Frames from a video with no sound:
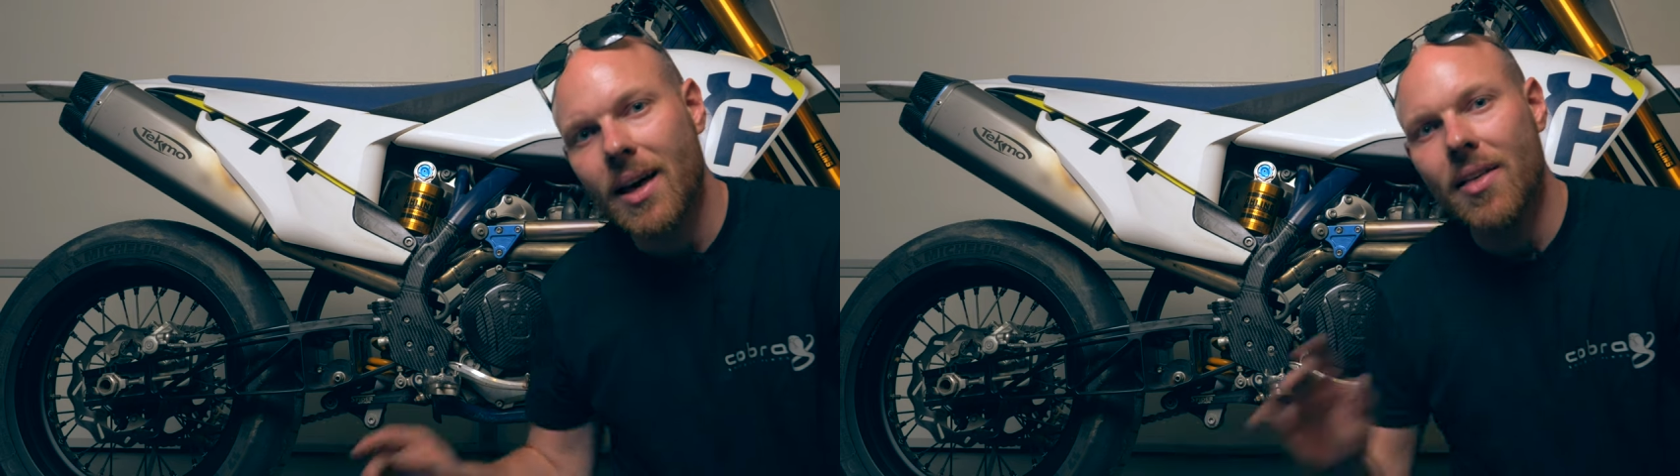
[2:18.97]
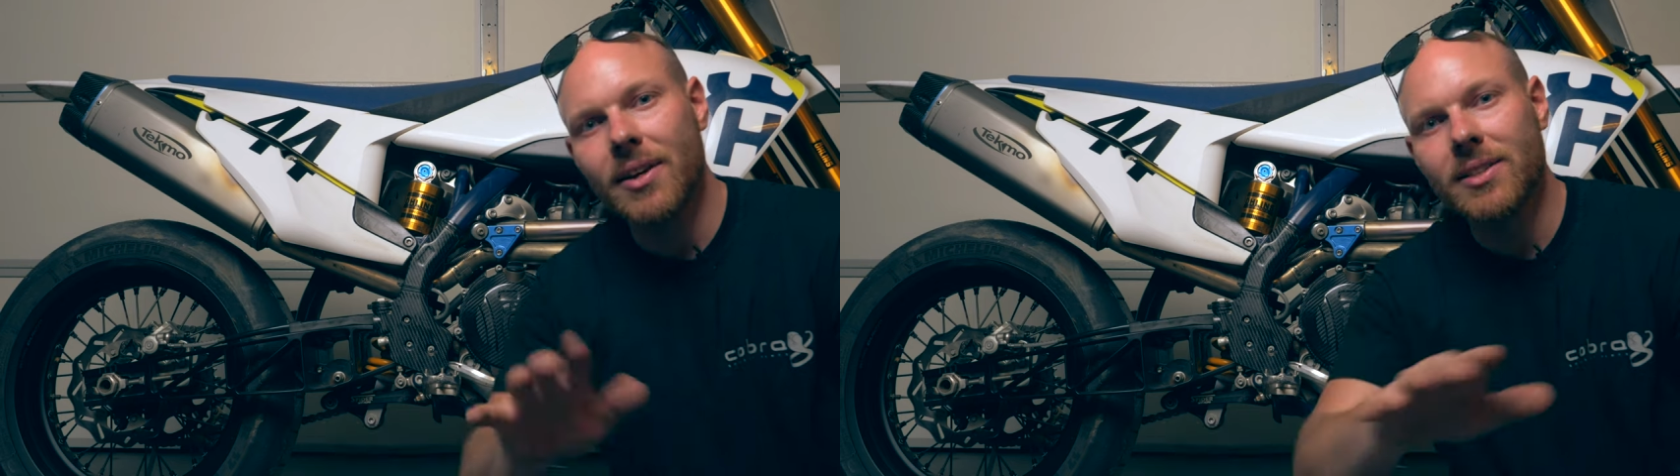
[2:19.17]

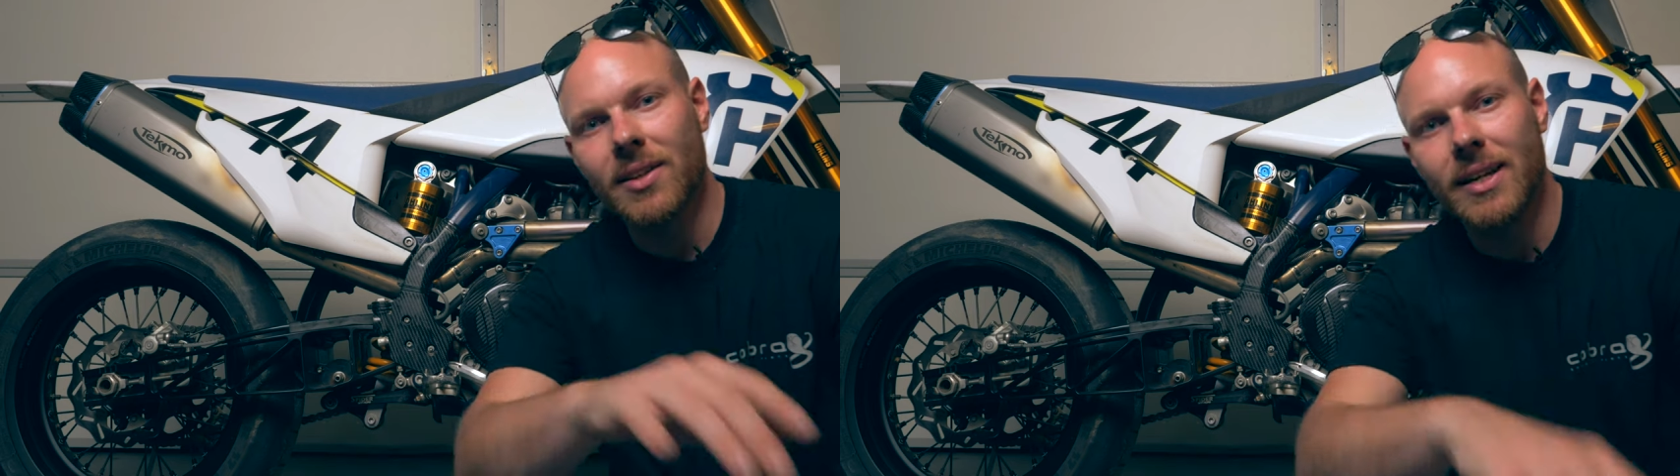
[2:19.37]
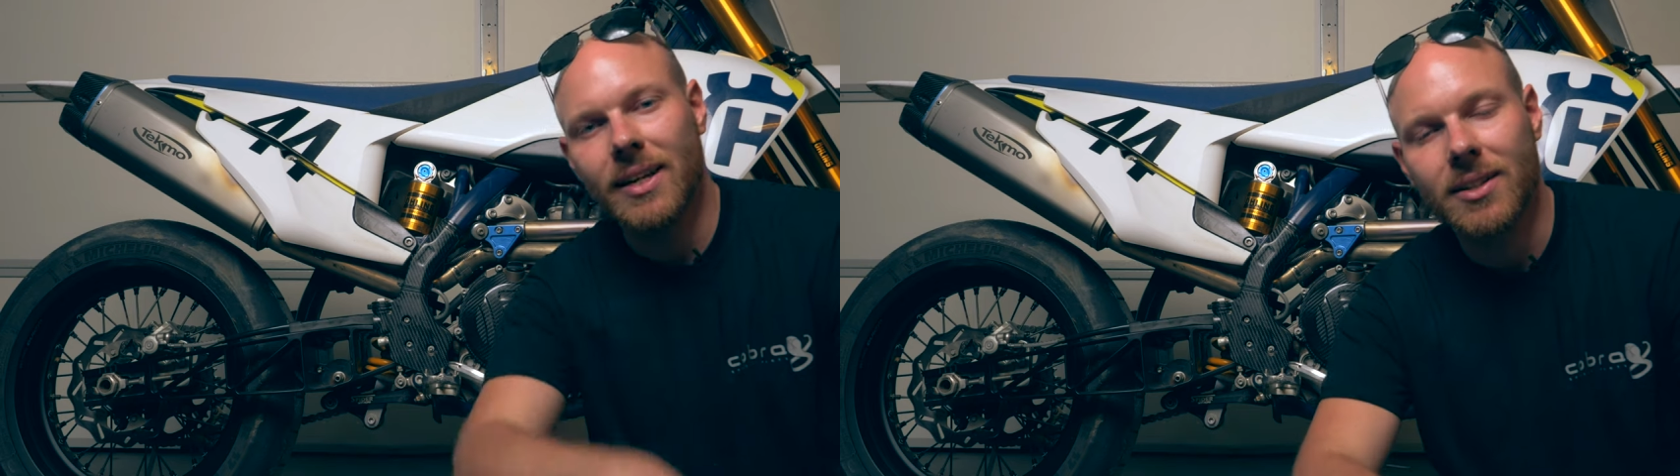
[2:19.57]
This
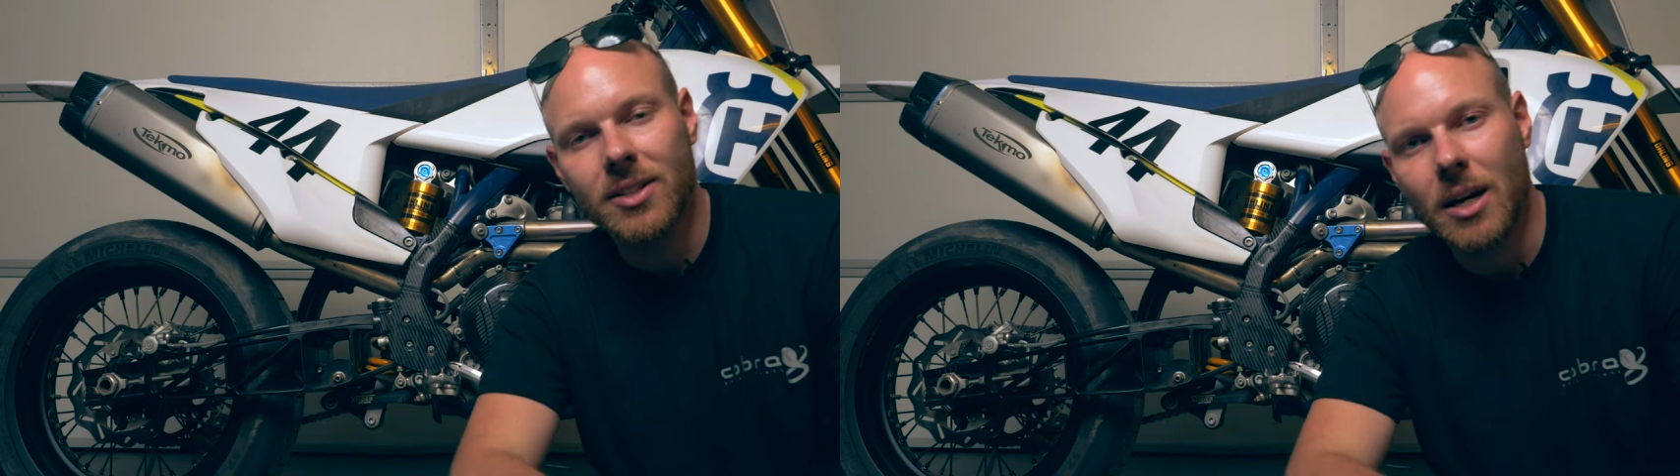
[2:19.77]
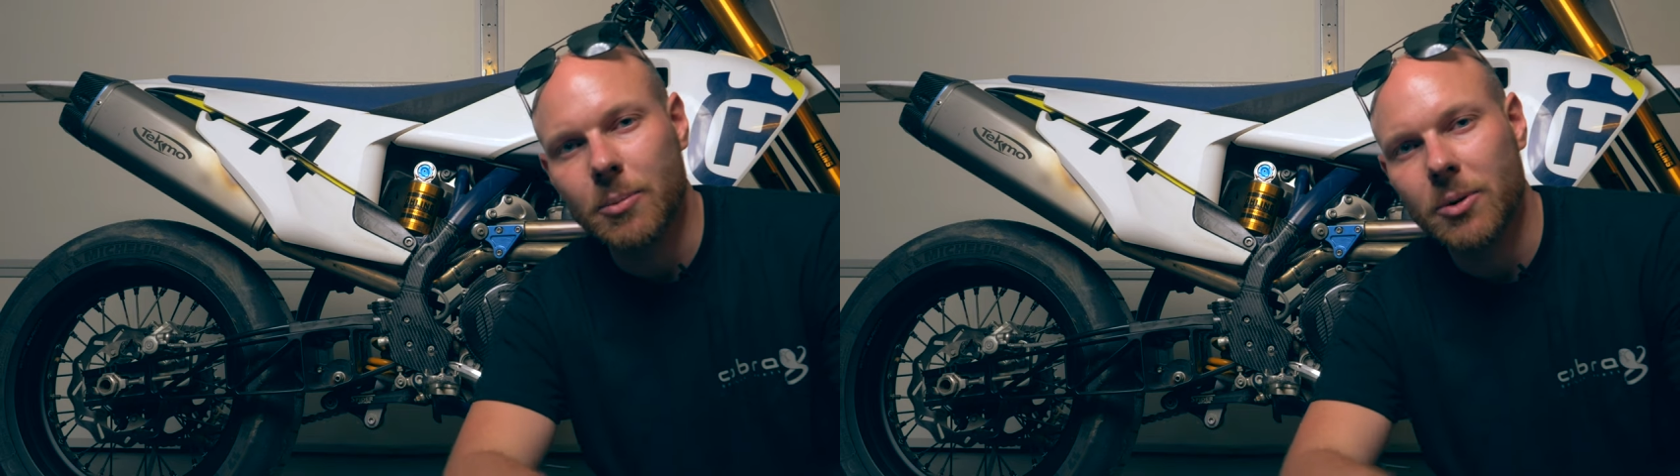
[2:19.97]

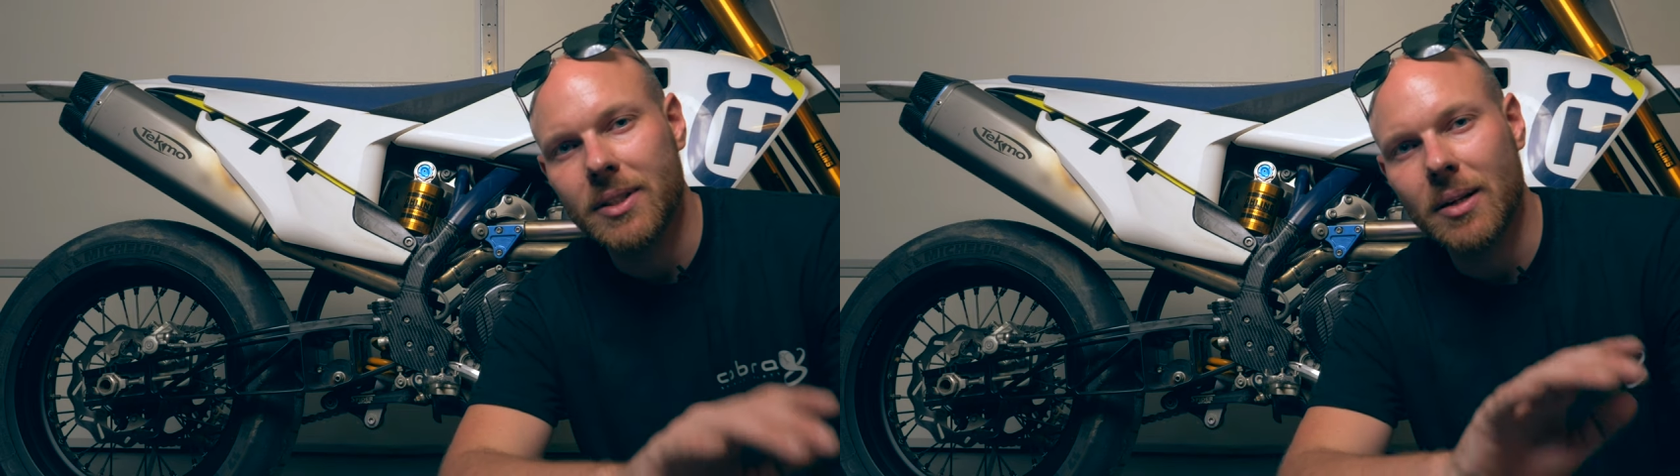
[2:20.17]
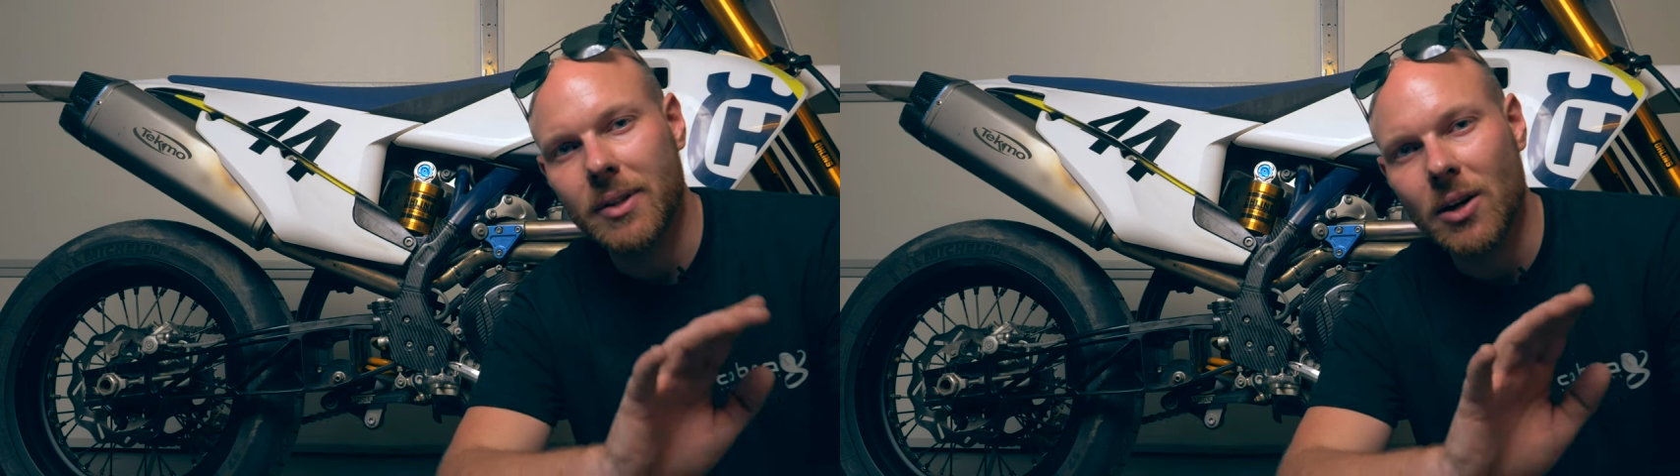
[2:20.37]
linkage comes with
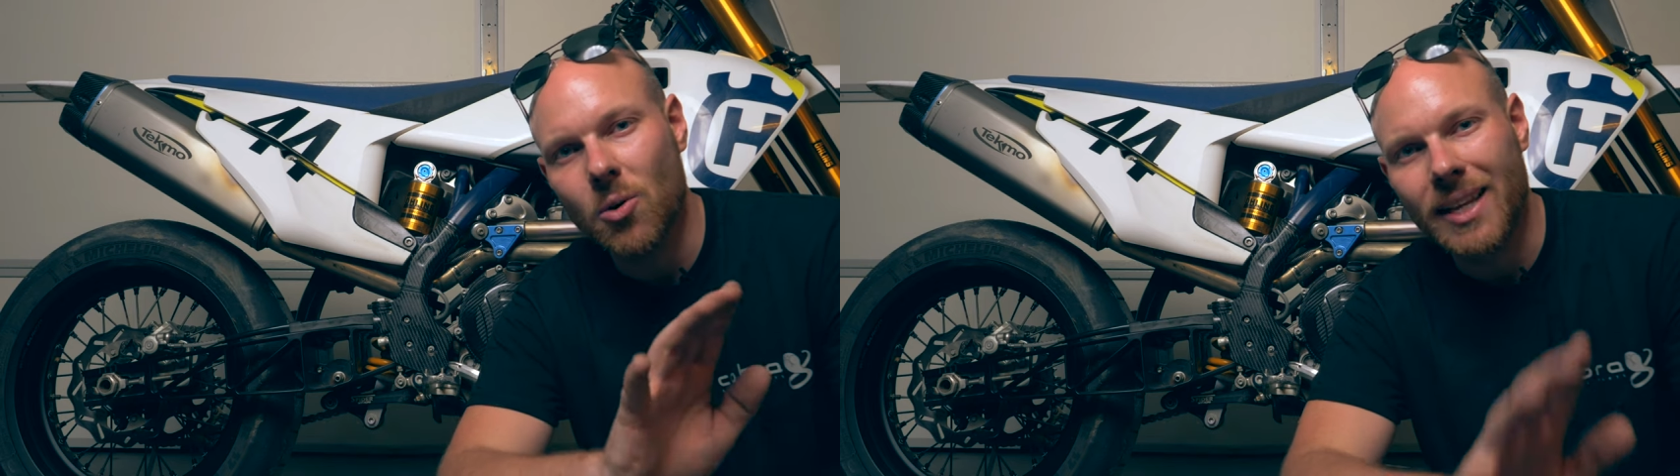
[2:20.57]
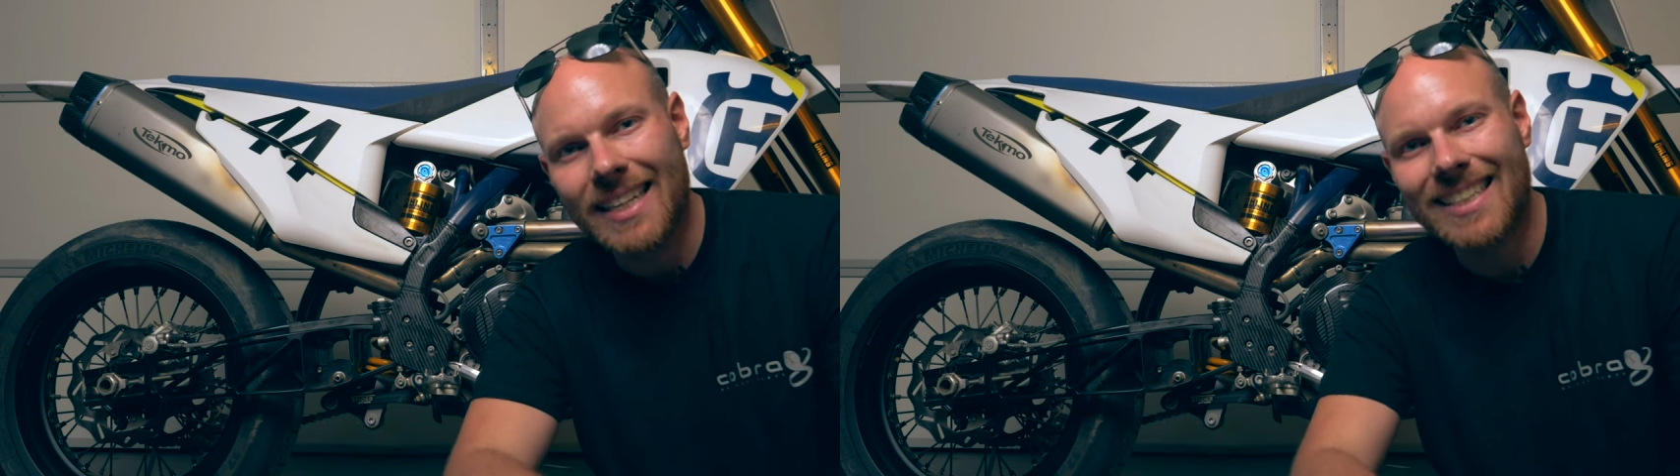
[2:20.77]
something
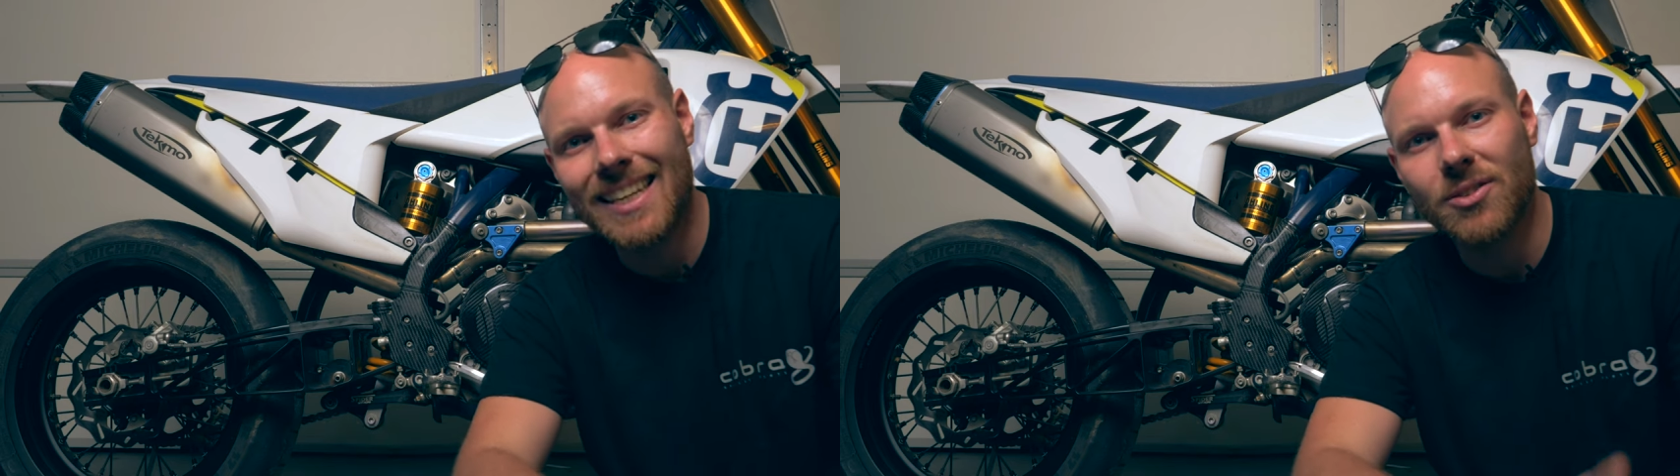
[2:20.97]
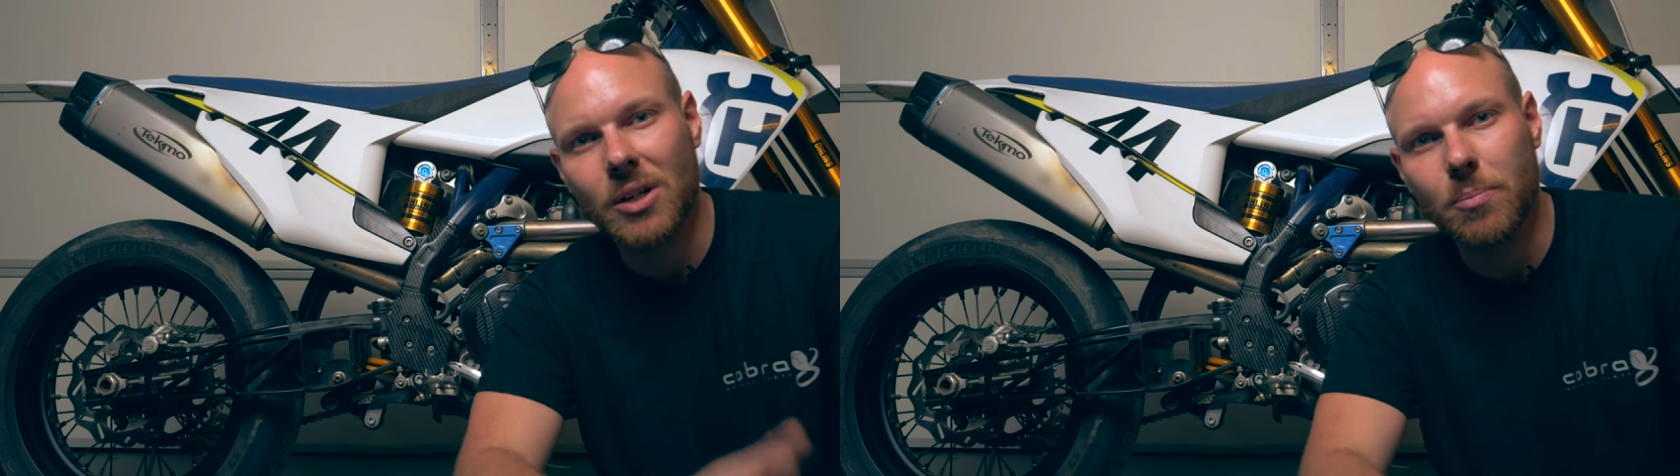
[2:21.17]
called
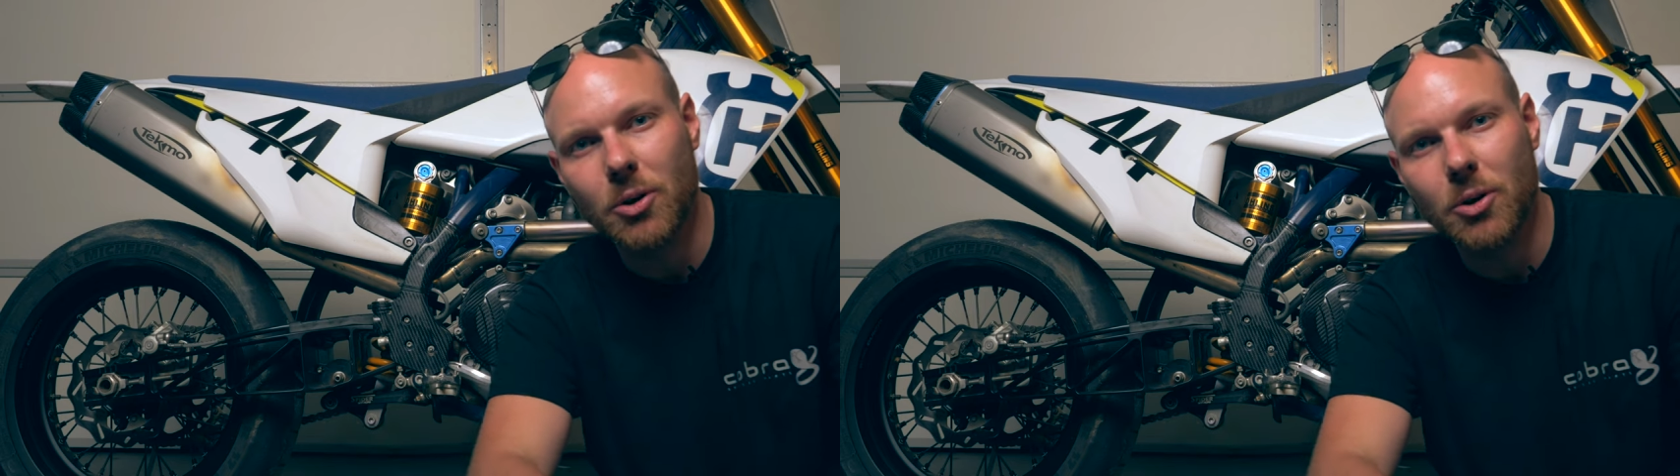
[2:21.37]
eccentric